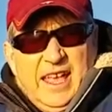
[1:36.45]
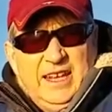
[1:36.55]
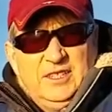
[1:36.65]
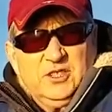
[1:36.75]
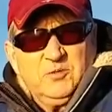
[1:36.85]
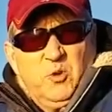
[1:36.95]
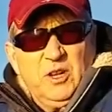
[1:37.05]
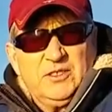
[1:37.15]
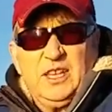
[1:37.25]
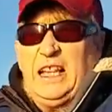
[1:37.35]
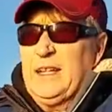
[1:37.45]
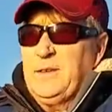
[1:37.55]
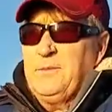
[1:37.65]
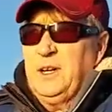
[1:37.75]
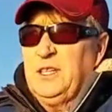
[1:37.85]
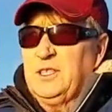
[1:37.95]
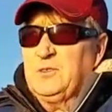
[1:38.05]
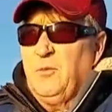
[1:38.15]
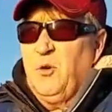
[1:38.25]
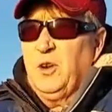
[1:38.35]
And I just want to tell everybody
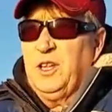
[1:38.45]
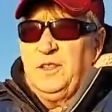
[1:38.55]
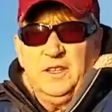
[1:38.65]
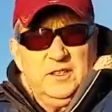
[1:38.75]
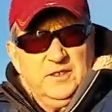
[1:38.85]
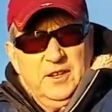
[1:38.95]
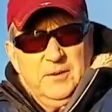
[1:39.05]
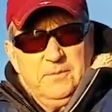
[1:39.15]
this morning that